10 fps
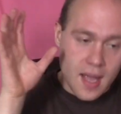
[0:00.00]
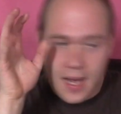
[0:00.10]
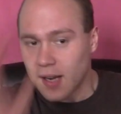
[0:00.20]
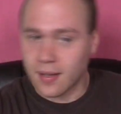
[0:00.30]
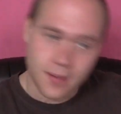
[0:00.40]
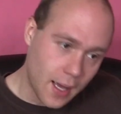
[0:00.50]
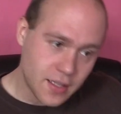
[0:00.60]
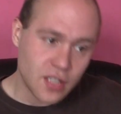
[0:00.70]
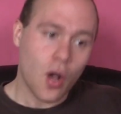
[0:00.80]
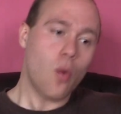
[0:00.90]
and I decide
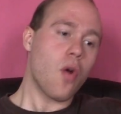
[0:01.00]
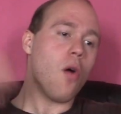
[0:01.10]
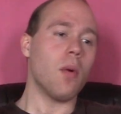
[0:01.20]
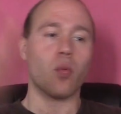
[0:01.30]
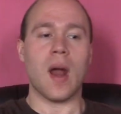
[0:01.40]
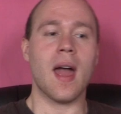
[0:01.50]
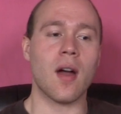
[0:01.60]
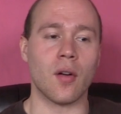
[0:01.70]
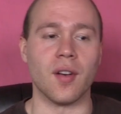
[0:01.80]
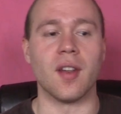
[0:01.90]
to go roam
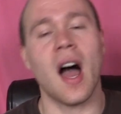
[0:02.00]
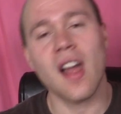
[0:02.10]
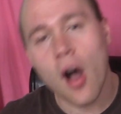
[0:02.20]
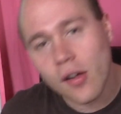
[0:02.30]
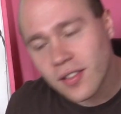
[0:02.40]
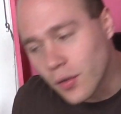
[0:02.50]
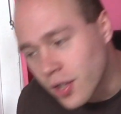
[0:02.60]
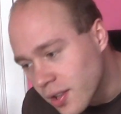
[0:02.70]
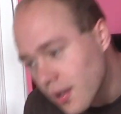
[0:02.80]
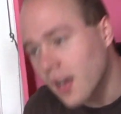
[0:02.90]
around. I also
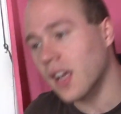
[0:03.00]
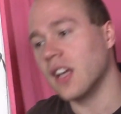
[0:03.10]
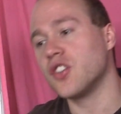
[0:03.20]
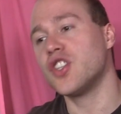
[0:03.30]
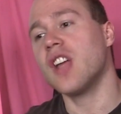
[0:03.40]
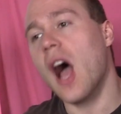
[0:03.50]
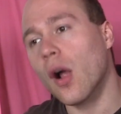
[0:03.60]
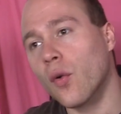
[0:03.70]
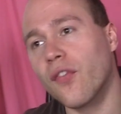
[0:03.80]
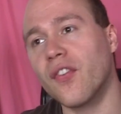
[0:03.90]
suck at
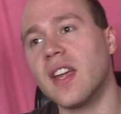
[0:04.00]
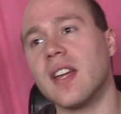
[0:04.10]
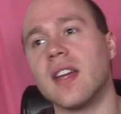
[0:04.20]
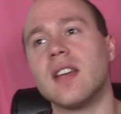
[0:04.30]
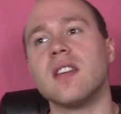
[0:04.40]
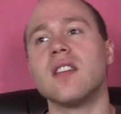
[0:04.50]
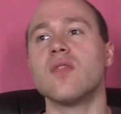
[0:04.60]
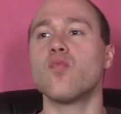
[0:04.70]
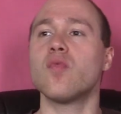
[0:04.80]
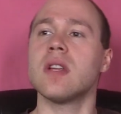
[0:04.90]
geography
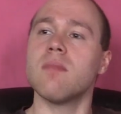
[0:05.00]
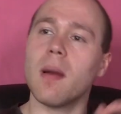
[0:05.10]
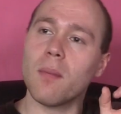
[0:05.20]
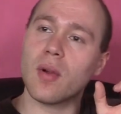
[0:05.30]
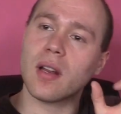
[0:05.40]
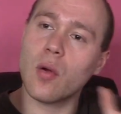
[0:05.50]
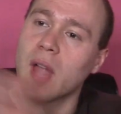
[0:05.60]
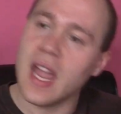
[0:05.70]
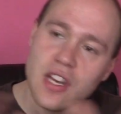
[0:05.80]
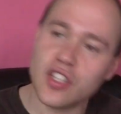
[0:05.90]
and remembering
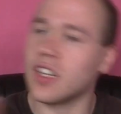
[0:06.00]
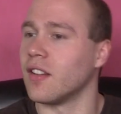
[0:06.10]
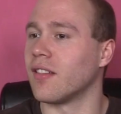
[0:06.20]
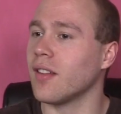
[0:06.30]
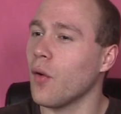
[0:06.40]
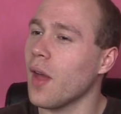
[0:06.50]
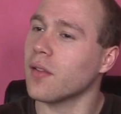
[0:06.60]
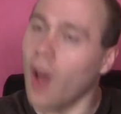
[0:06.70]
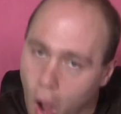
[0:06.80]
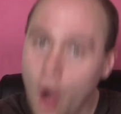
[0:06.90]
locations, so that's
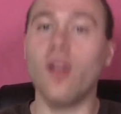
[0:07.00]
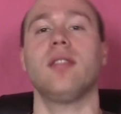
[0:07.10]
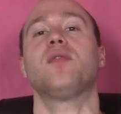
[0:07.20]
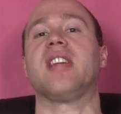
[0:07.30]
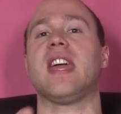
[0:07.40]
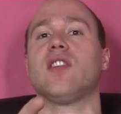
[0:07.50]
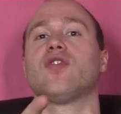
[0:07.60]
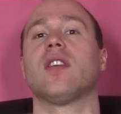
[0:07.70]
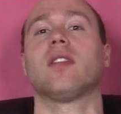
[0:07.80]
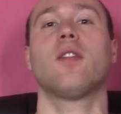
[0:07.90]
also
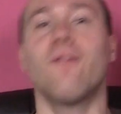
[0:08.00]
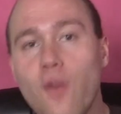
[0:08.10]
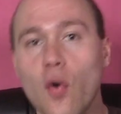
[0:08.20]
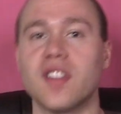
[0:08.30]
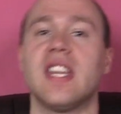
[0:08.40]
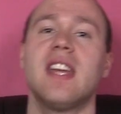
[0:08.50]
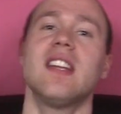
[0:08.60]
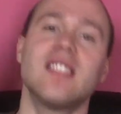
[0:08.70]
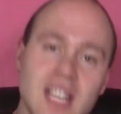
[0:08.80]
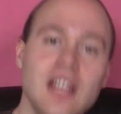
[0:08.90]
dangerous.
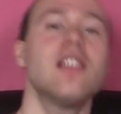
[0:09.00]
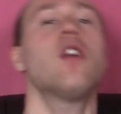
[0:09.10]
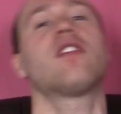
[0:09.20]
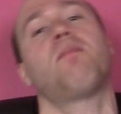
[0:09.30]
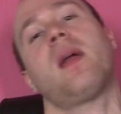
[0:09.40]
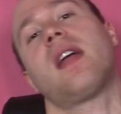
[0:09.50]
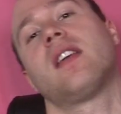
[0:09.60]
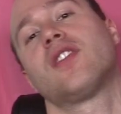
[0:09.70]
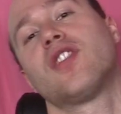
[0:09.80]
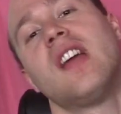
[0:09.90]
14, didn't know
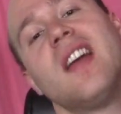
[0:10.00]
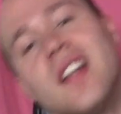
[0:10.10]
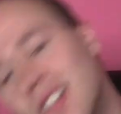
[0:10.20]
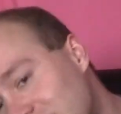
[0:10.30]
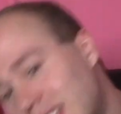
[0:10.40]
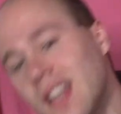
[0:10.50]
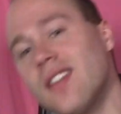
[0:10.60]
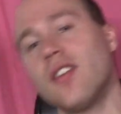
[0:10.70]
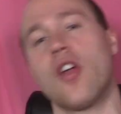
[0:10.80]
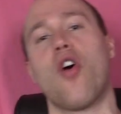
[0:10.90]
Spanish,
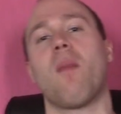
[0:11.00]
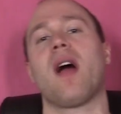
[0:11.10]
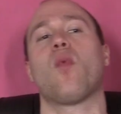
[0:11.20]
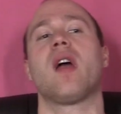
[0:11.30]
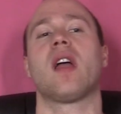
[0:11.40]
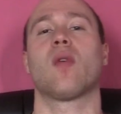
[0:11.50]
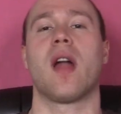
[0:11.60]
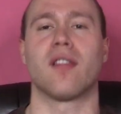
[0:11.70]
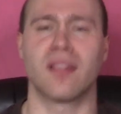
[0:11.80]
didn't know my way around